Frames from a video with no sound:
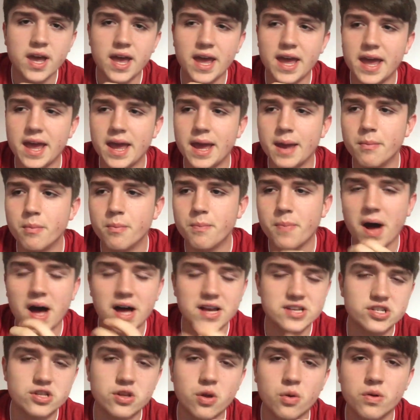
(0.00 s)
Um,
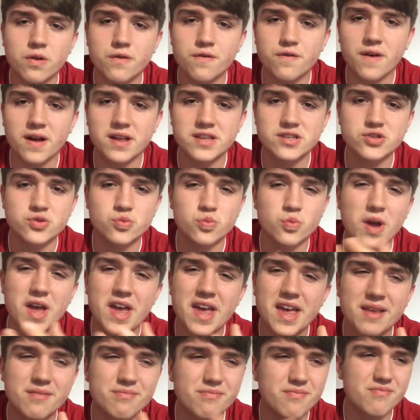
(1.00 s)
Barcelona fans
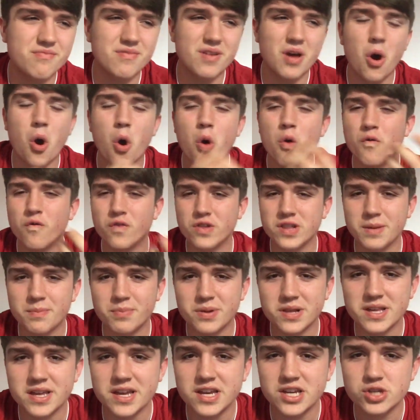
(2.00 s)
weren't overly
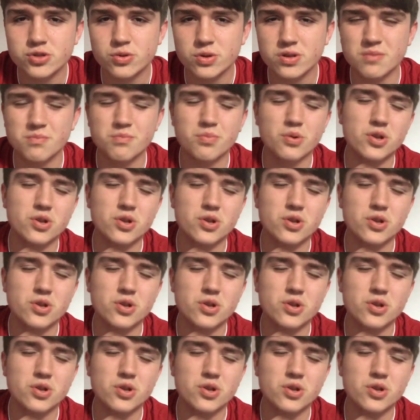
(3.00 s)
pleased with him,